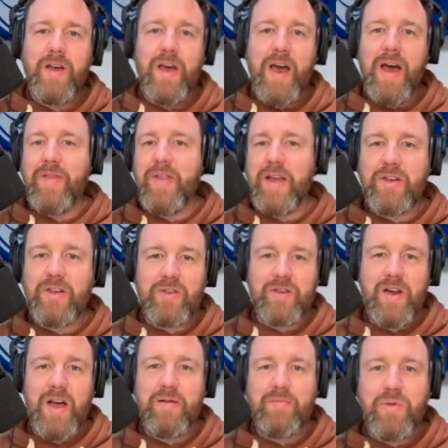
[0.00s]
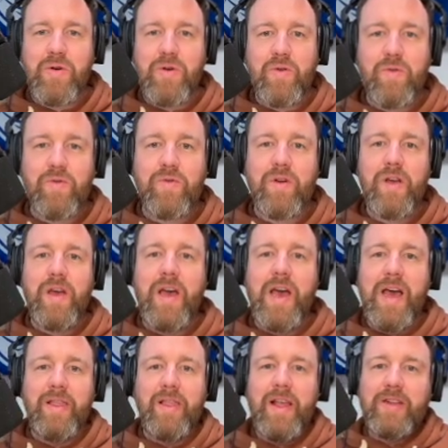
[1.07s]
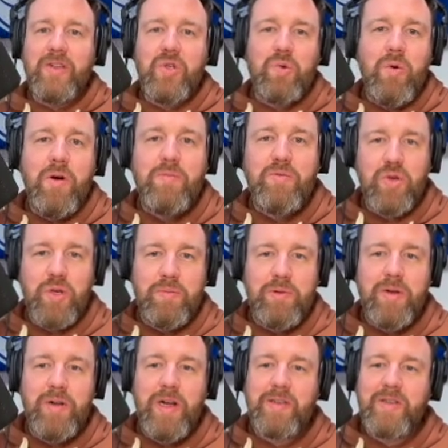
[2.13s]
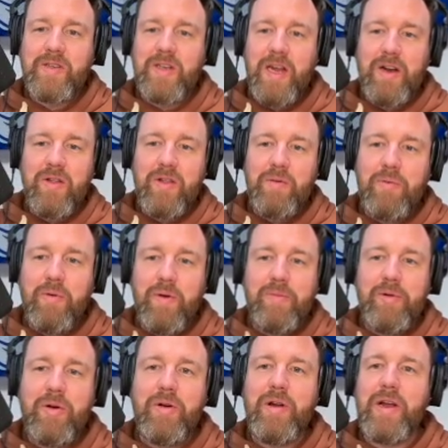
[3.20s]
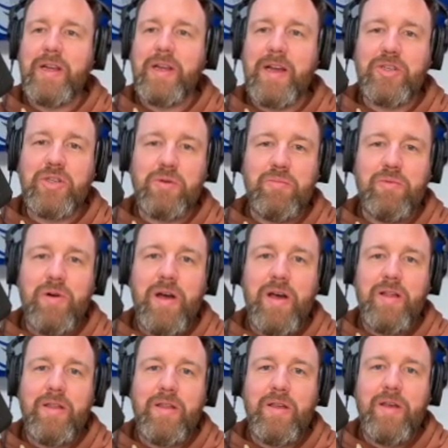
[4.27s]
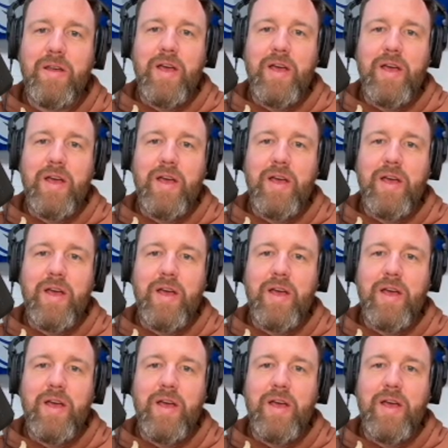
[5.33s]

and then just not move and let Swope dribble and stand on the perimeter and catch your breath